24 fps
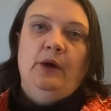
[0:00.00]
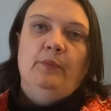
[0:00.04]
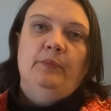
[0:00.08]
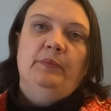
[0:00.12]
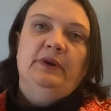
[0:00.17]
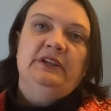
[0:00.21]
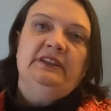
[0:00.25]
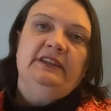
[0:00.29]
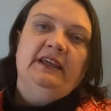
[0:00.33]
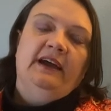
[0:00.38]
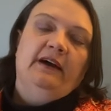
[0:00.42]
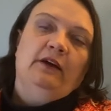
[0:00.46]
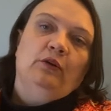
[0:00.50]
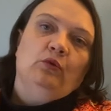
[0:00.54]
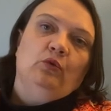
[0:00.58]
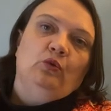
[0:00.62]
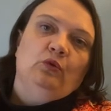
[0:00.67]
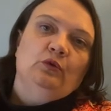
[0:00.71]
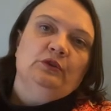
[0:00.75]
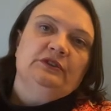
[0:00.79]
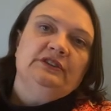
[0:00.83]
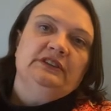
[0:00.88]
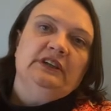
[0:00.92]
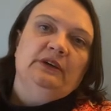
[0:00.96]
but they are
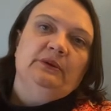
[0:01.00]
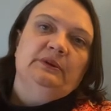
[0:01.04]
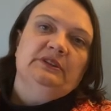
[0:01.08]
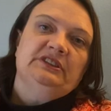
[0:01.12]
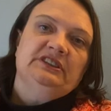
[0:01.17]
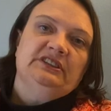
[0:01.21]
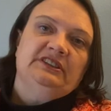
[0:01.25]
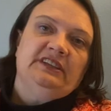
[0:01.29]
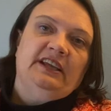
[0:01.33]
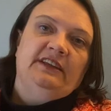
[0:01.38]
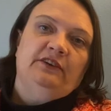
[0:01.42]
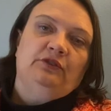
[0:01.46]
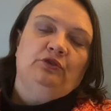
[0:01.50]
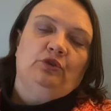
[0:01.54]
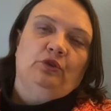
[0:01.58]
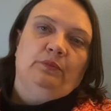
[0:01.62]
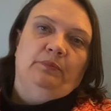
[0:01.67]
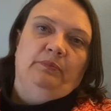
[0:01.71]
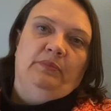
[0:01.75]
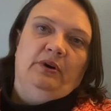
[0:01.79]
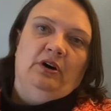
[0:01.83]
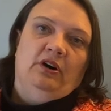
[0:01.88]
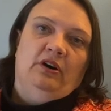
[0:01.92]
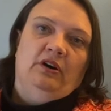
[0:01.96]
also a central
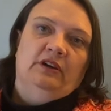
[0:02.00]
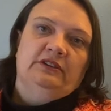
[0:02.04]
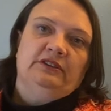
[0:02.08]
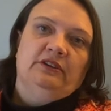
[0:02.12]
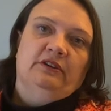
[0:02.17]
part